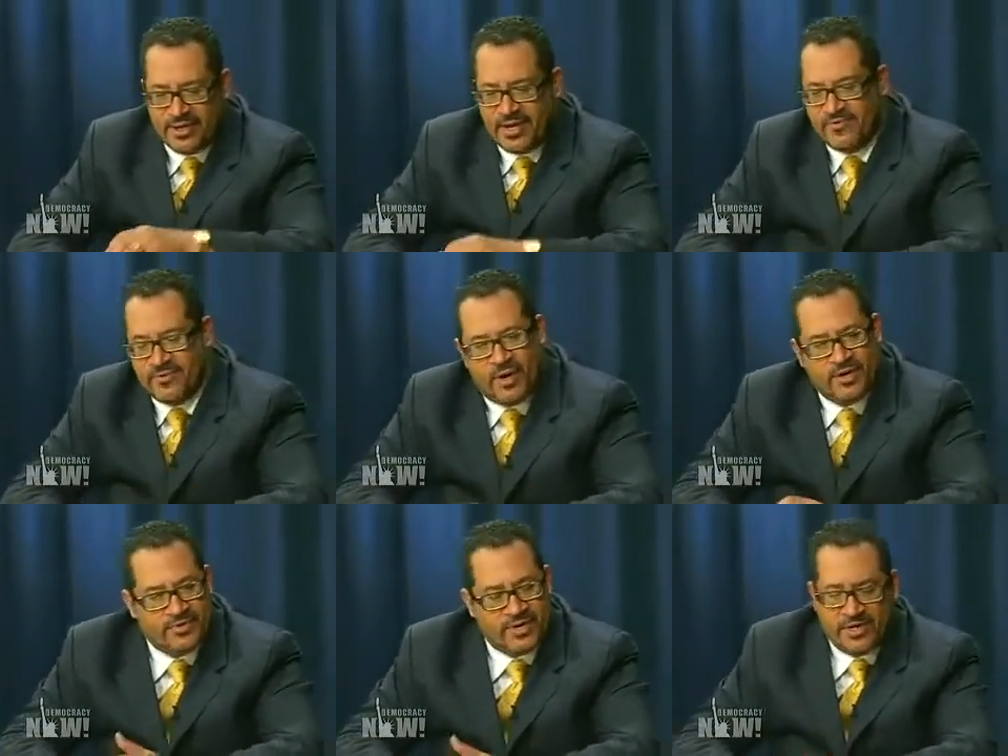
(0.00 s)
Now, for
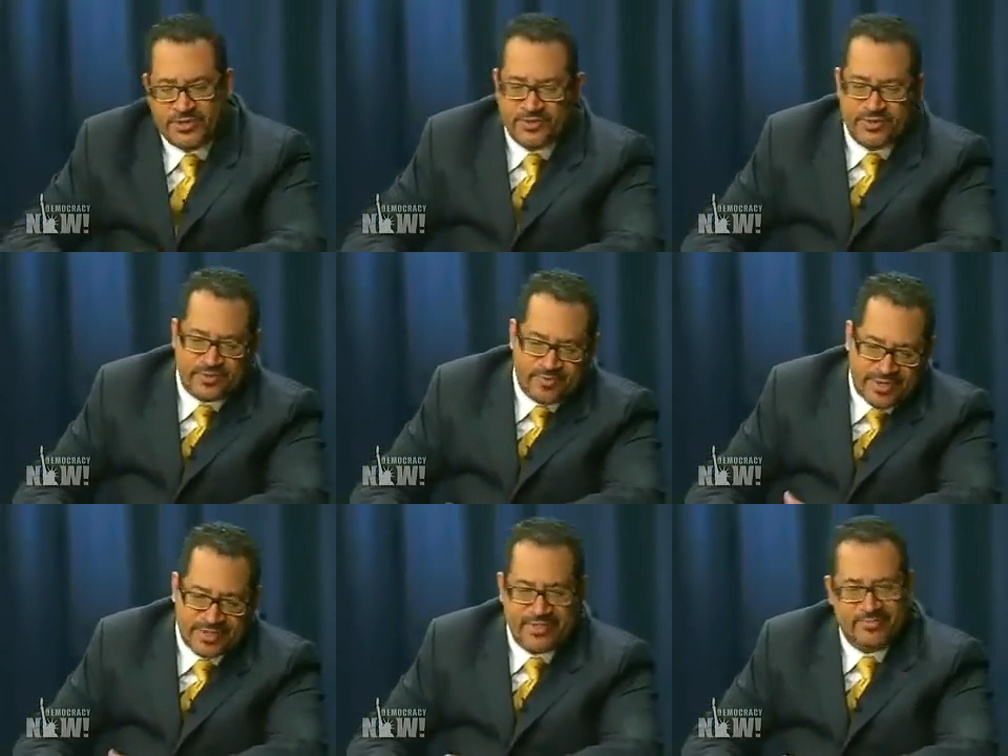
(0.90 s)
Martin Luther King Jr., it's
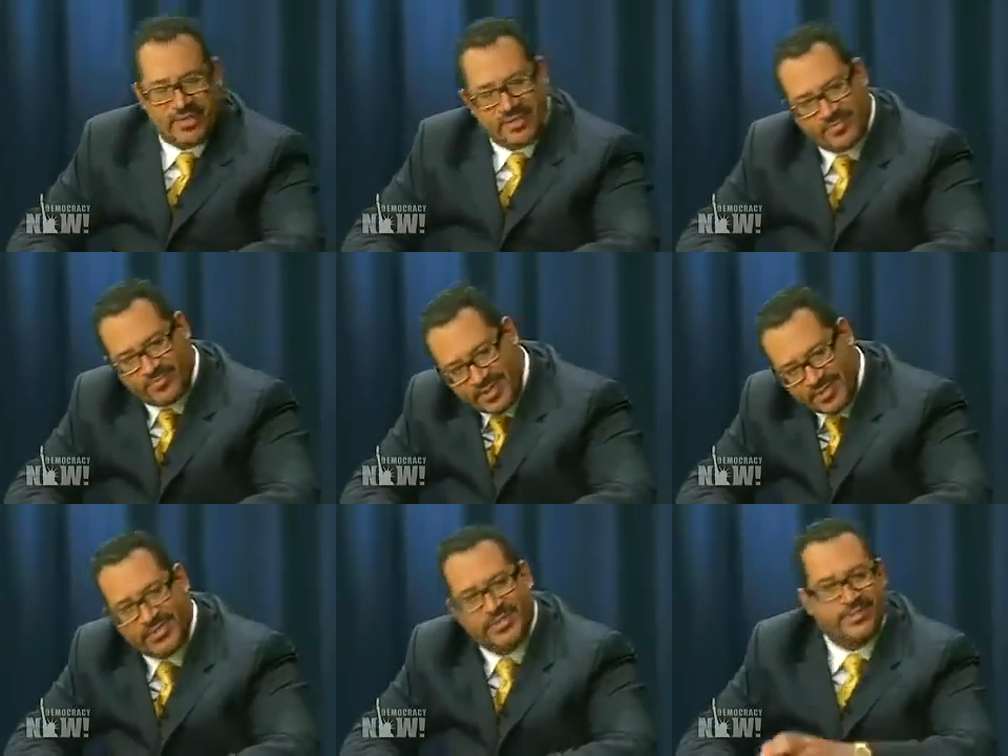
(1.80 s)
about a C-plus speech.